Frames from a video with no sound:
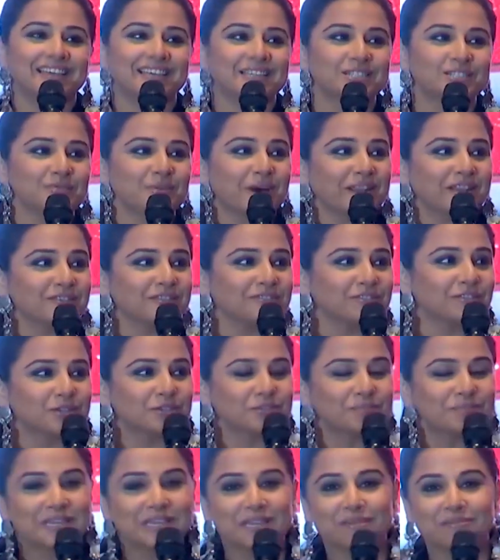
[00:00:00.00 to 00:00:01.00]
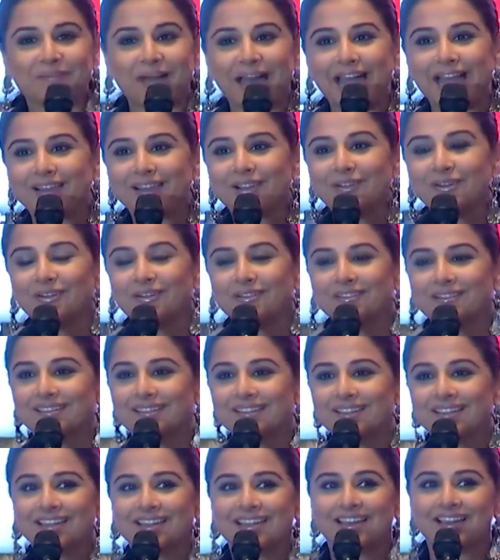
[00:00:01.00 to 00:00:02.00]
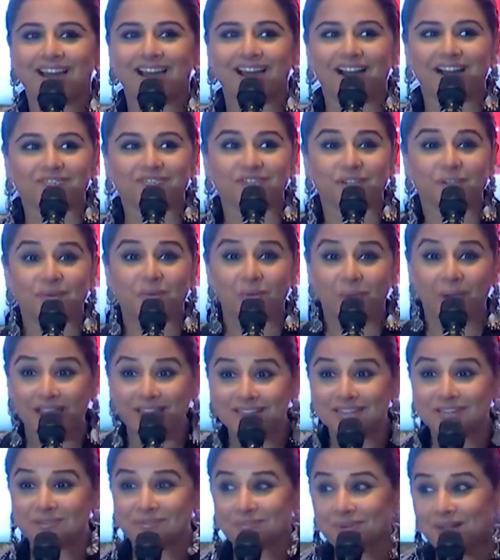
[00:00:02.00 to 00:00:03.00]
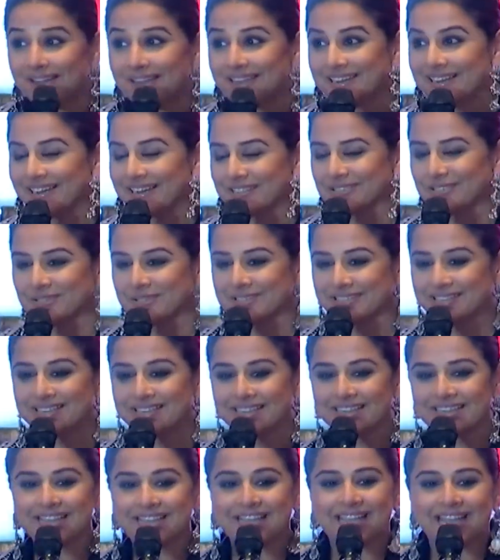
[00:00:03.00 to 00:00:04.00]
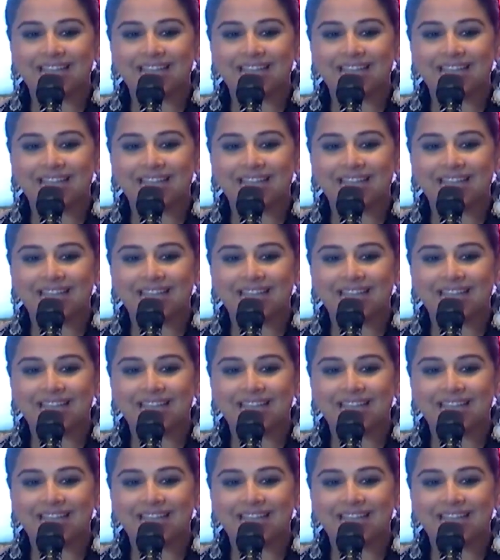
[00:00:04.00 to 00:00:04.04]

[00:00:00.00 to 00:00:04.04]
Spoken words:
It's wonderful to be in Bangalore after quite a while actually,